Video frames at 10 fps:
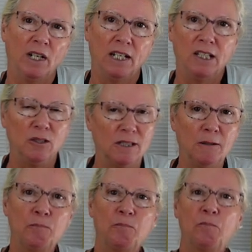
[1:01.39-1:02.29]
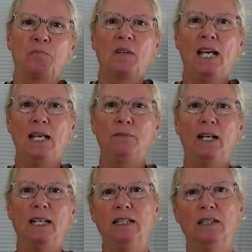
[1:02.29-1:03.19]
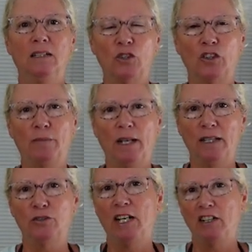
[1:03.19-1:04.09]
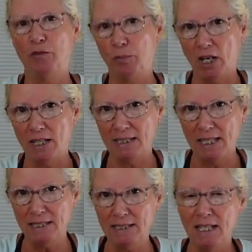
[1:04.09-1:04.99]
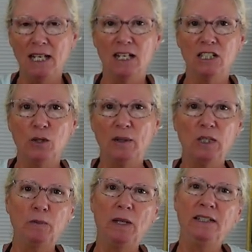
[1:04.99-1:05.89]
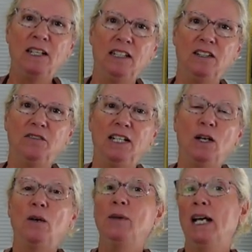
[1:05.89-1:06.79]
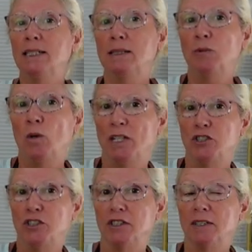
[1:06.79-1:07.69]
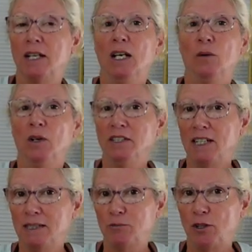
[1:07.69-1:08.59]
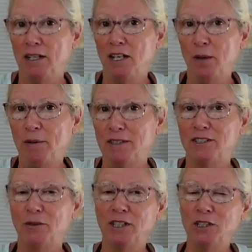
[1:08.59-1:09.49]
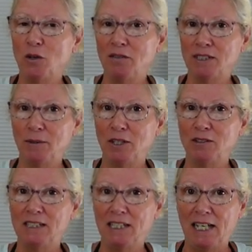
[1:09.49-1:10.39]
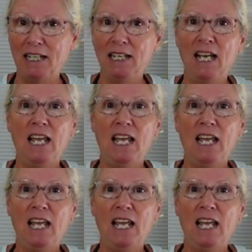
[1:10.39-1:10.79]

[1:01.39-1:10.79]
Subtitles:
I use it, and my creative process. So we explained that in the video, and we had some questions. We also had some great comments. So we're going to go over some of those today.